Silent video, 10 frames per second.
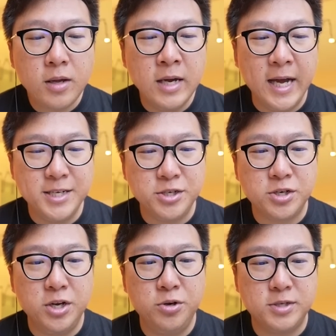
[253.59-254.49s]
and she's
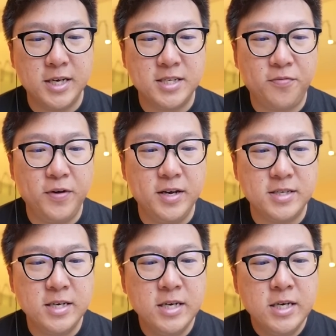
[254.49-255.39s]
gonna use hers
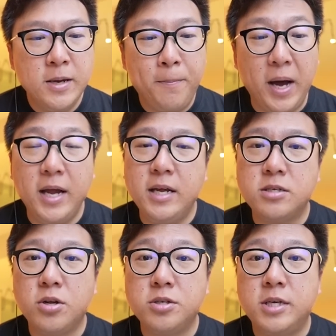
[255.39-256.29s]
first. But
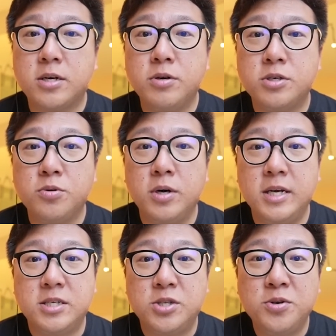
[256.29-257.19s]
it's not Sacred Sword,
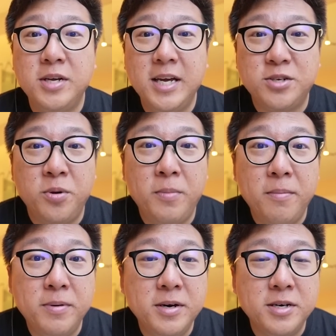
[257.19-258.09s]
it's Stone Edge,
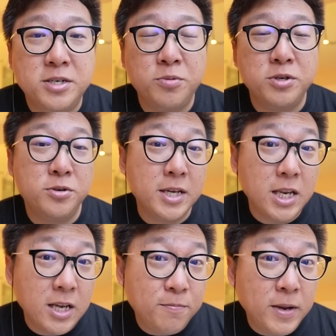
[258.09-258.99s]
remember? She was using
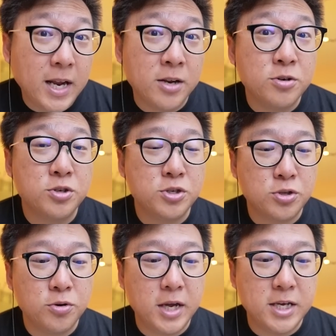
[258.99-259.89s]
Leaf Blade and also
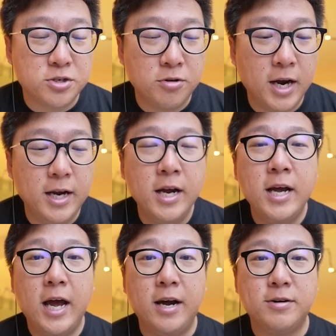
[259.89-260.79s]
Stone Edge, right?
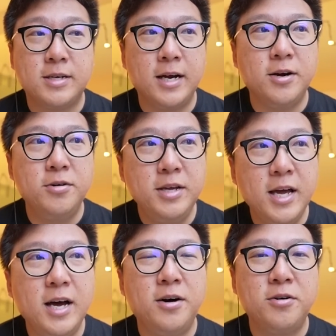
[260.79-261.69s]
And I was like, oh
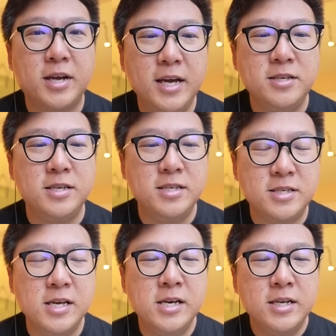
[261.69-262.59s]
yeah, okay,
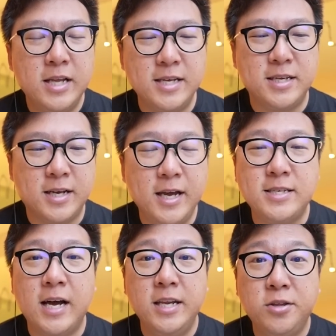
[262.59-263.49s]
since that's the
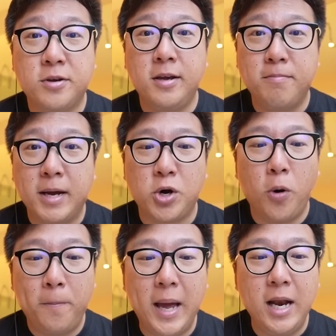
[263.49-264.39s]
case, I need to kick my
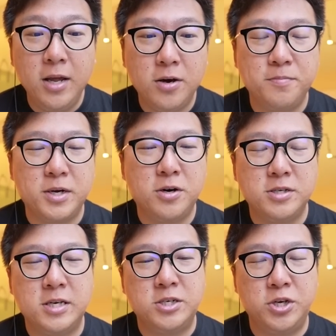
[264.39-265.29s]
Cobalion,
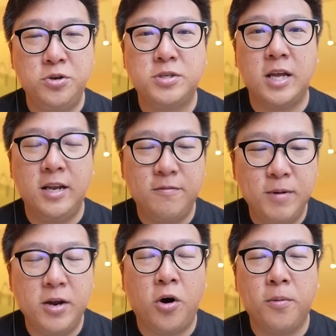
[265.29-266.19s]
because she used the Leaf
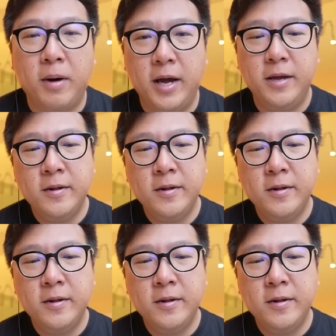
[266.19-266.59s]
Blade on my